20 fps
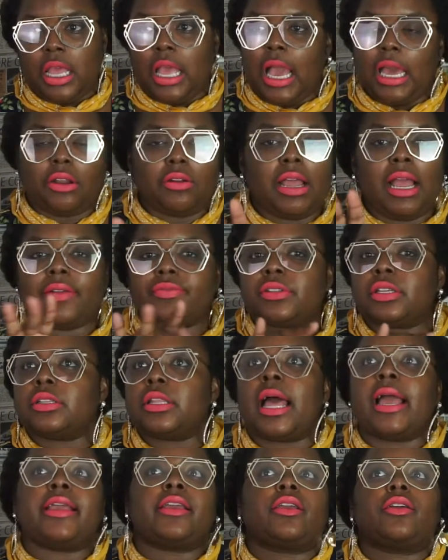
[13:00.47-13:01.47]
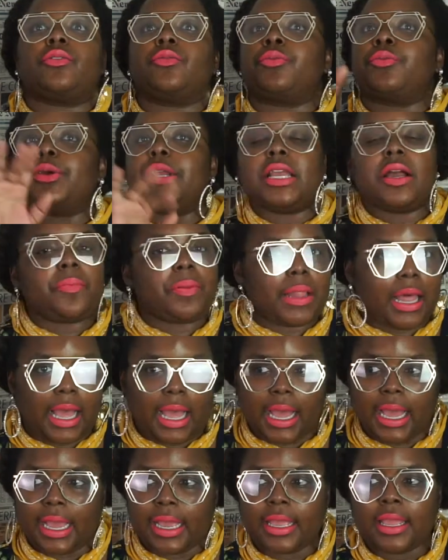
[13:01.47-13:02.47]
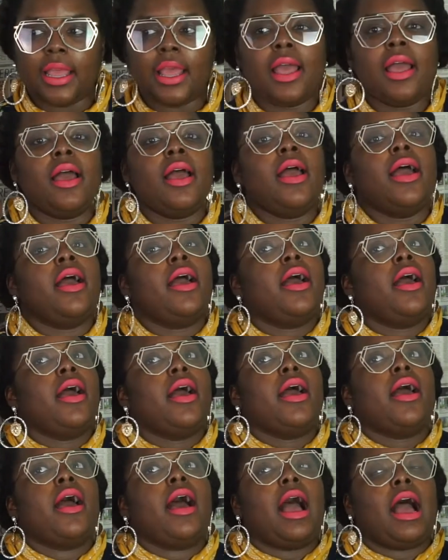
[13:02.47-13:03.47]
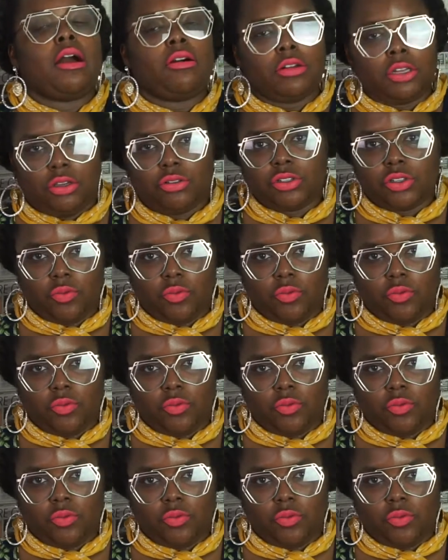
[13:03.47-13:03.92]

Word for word: I don't have to like reapply. I only use